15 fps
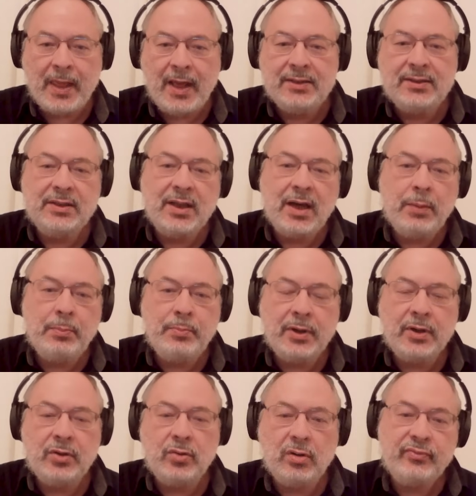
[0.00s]
the
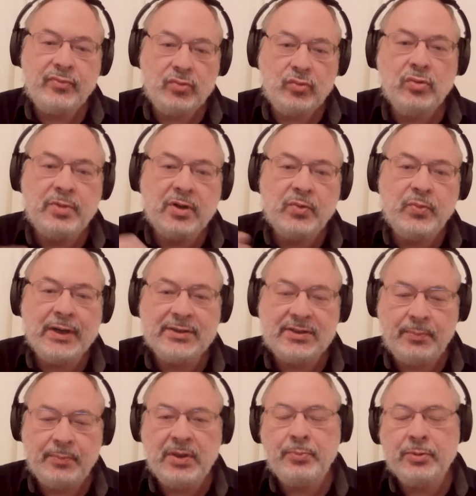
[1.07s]
number of uber
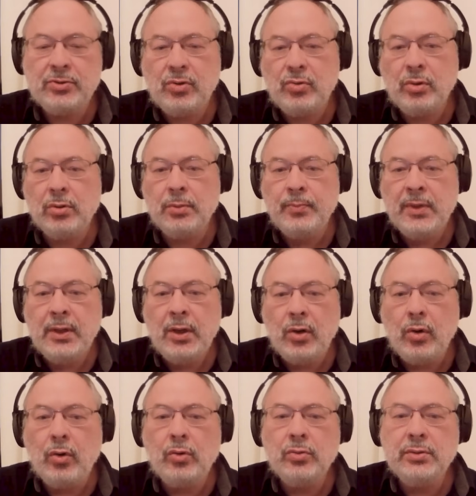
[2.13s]
wealthy, people who
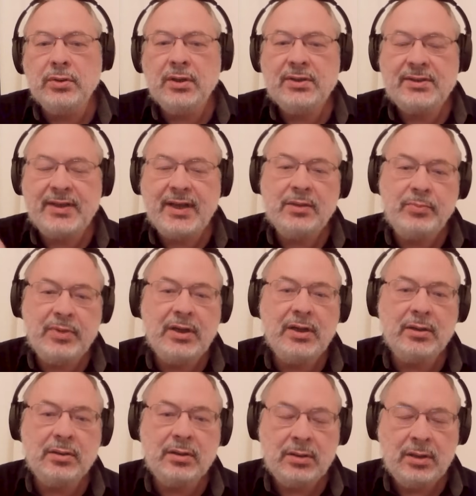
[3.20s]
own $10
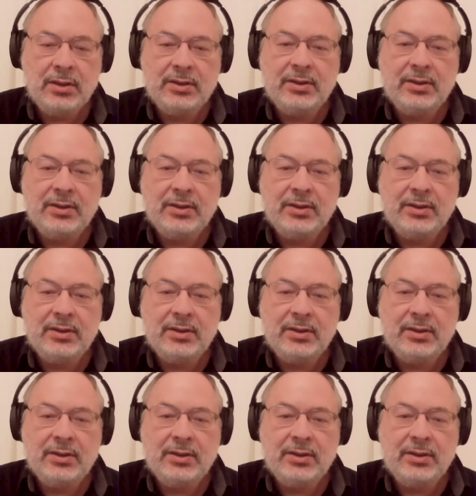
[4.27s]
million